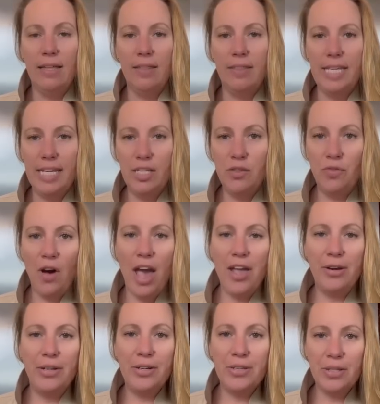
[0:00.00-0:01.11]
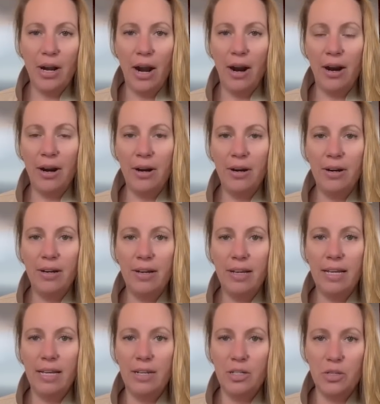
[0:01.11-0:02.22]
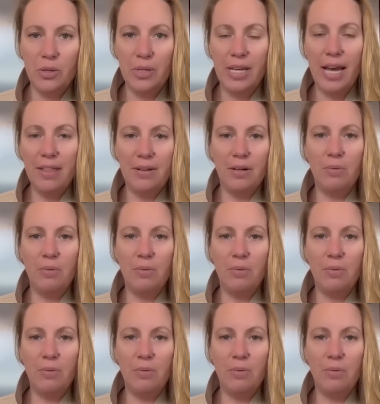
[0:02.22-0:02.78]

these fires are, together